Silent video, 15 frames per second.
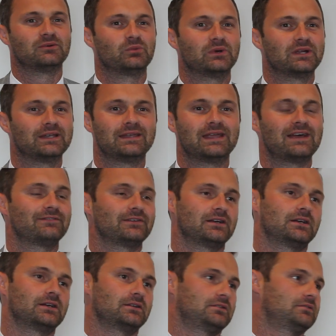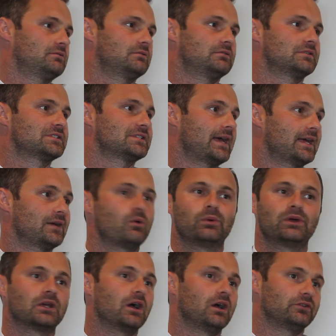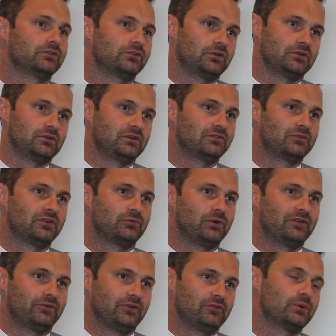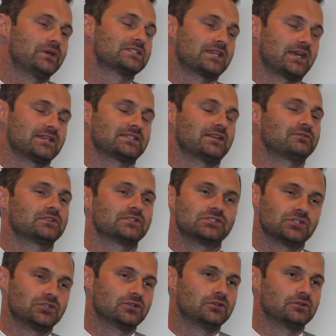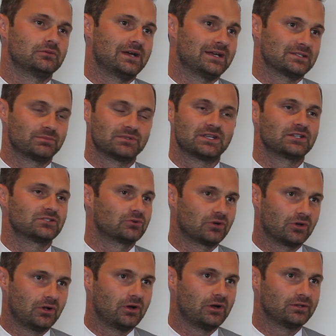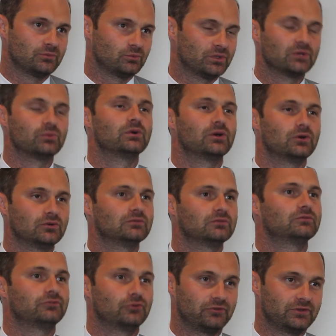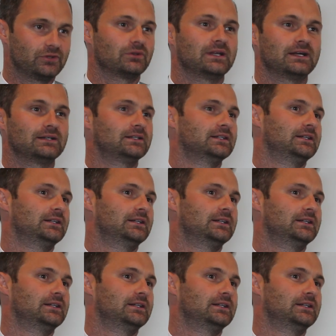We never say what we can't do. If we say something to you as a potential client, we will fulfil that.